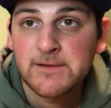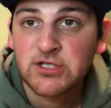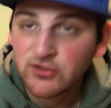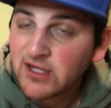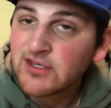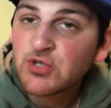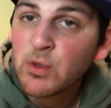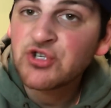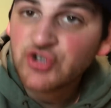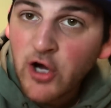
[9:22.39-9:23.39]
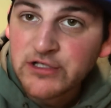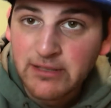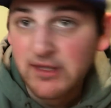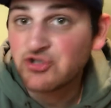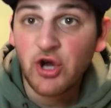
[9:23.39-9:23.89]
So did this win show you
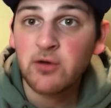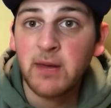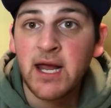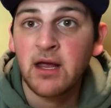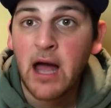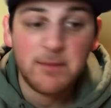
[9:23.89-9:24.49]
something? It showed me.